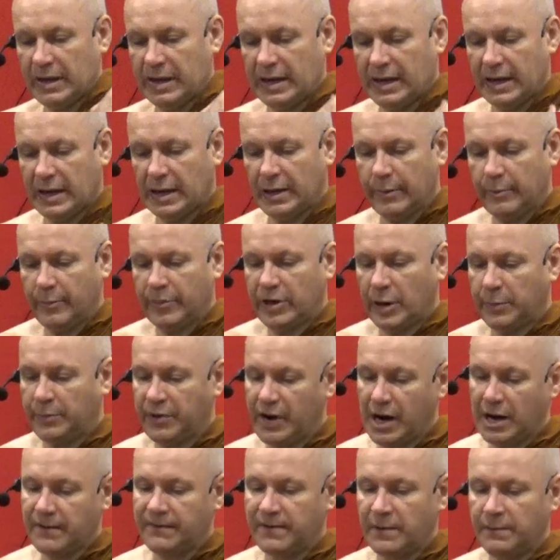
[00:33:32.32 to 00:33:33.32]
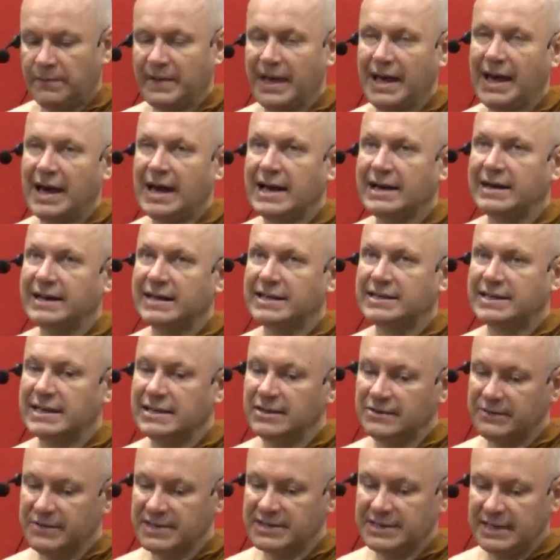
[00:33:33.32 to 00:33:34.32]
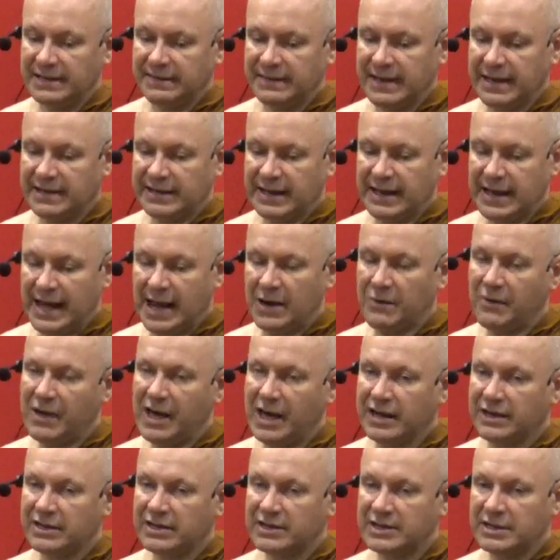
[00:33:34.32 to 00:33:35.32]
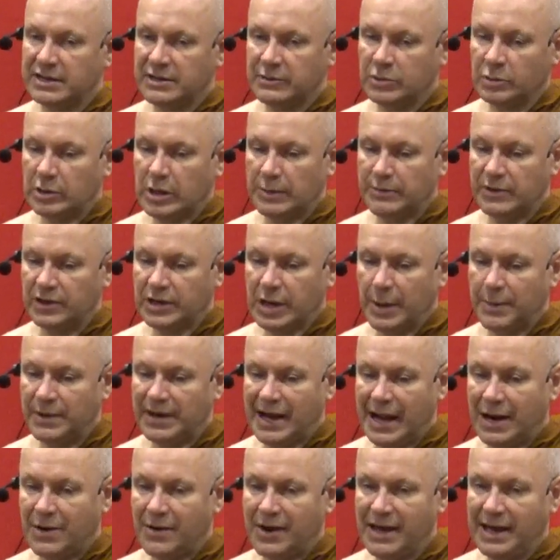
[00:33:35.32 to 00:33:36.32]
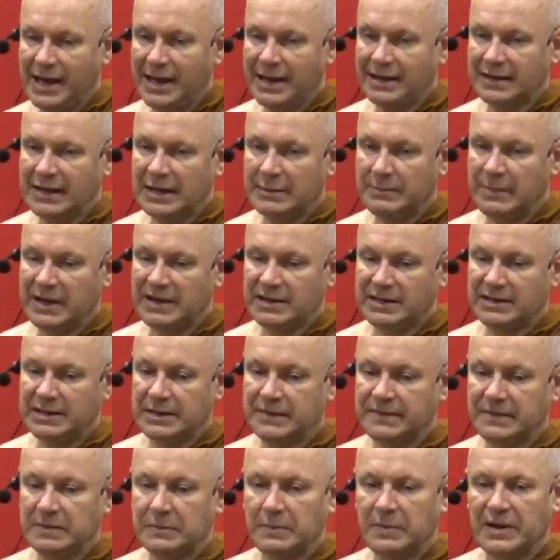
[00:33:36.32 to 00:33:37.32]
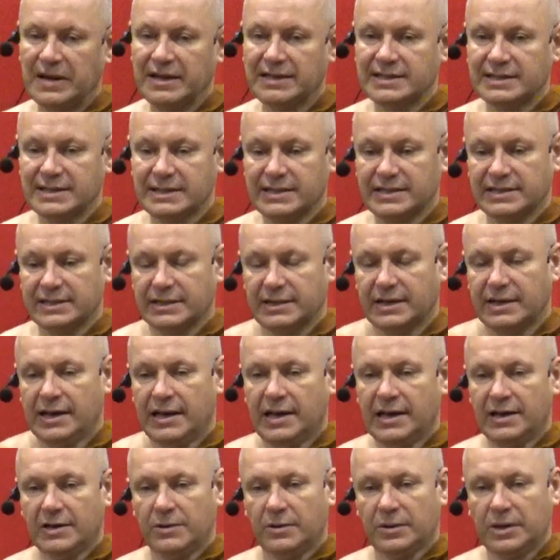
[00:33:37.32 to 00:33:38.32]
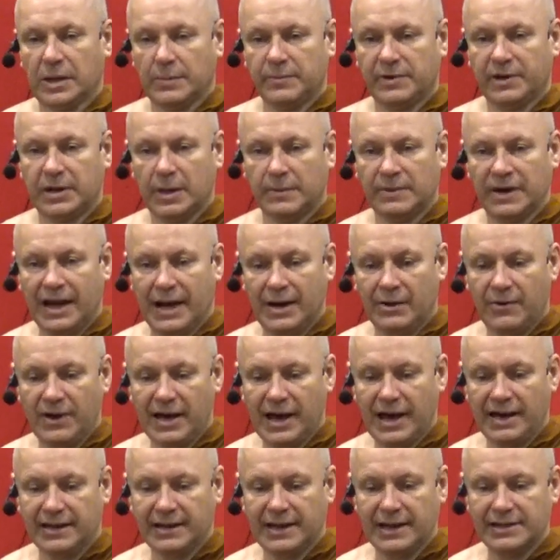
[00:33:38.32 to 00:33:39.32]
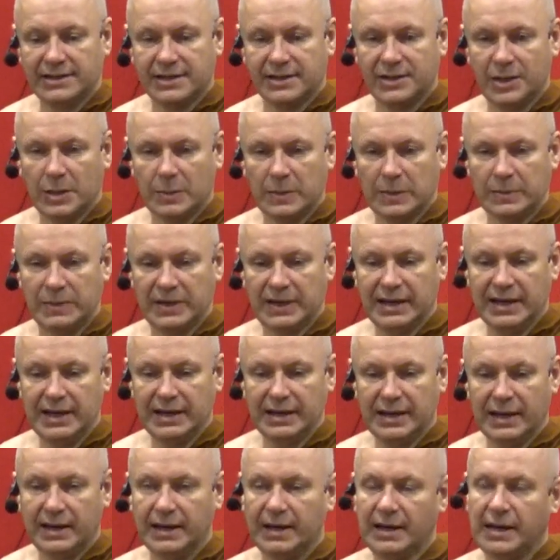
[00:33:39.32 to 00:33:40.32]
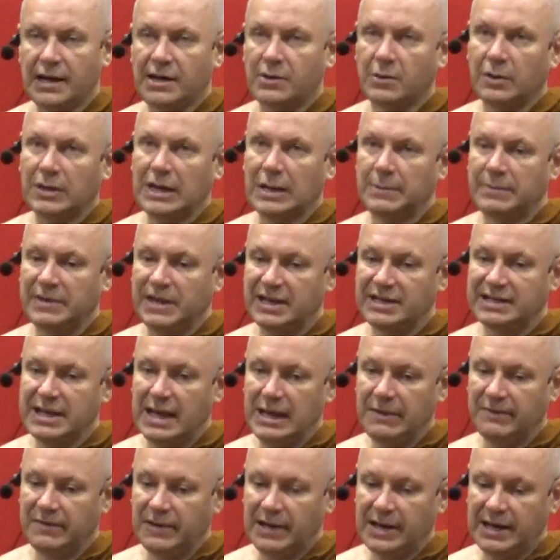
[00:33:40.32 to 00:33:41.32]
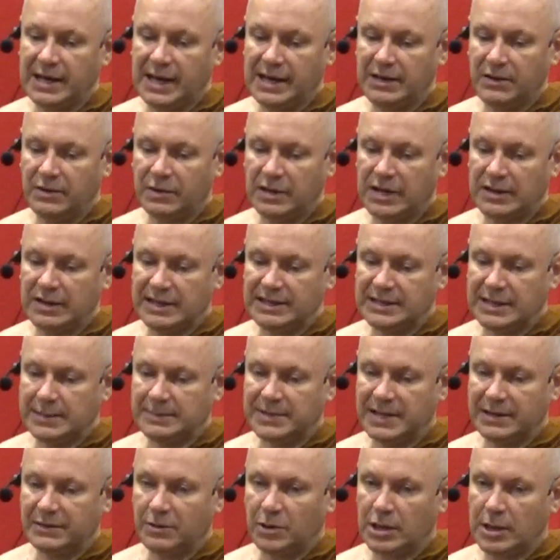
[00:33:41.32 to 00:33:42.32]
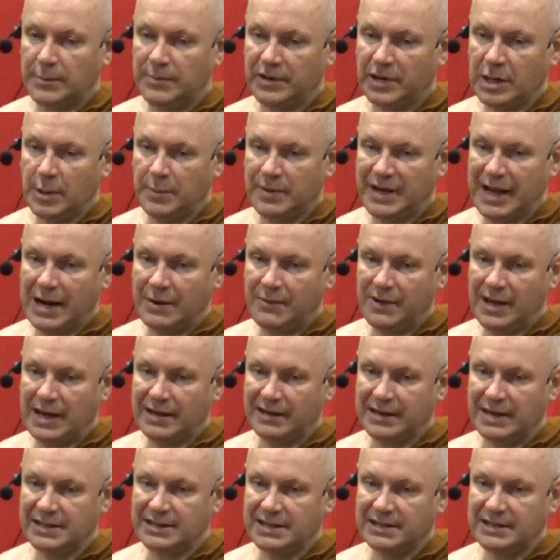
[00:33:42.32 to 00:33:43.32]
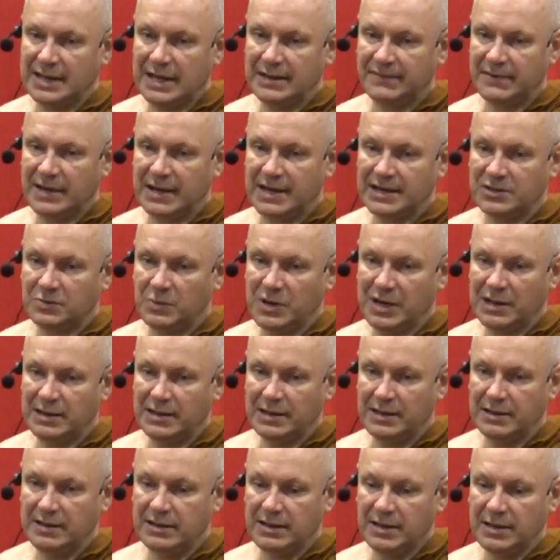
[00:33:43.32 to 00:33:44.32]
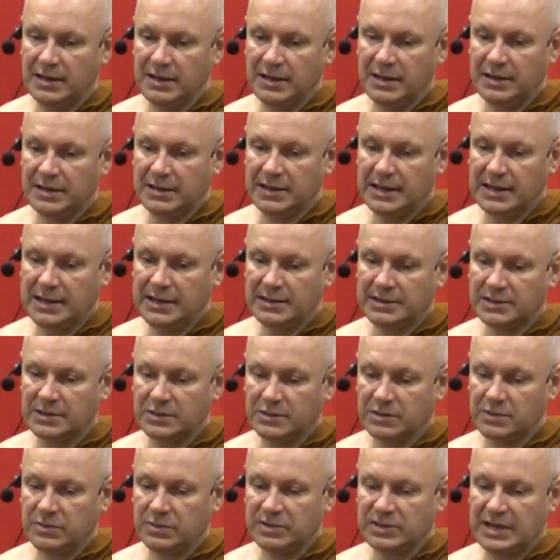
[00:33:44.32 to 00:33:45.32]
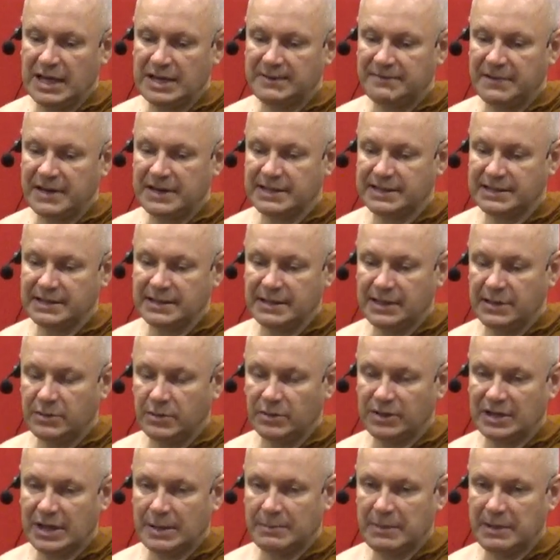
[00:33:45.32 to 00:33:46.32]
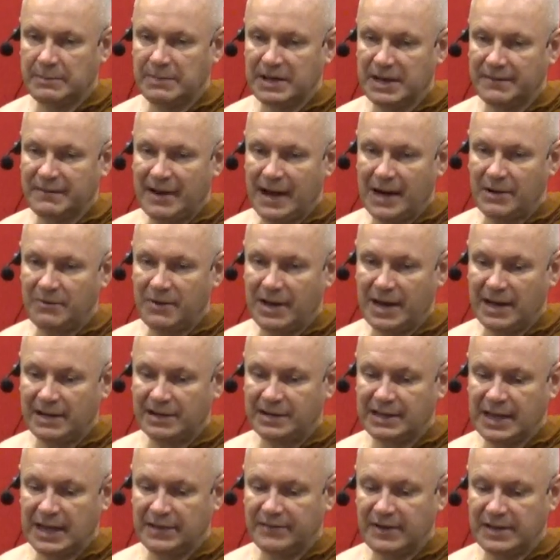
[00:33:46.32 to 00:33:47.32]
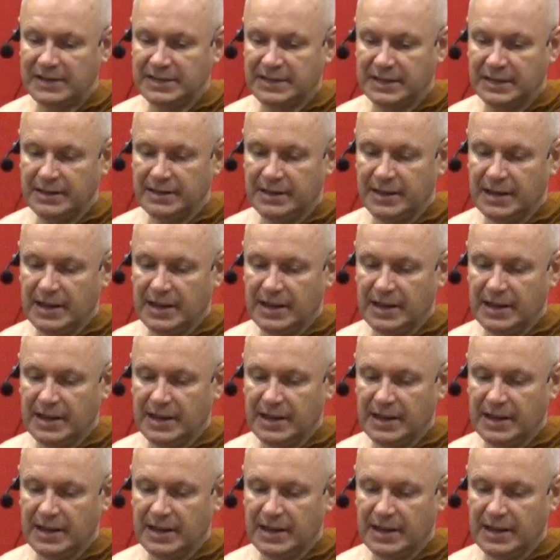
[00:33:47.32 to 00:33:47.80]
uh, but apart from that, it's interesting that arahant, you can become an arahant in many different places. Uh, you can become an arahant as a human being. Uh, you can be a deva, and can, it seems like you can become an arahant as a deva as well. Uh. yeah, so devas, you can have maybe have arahant devas. Uh,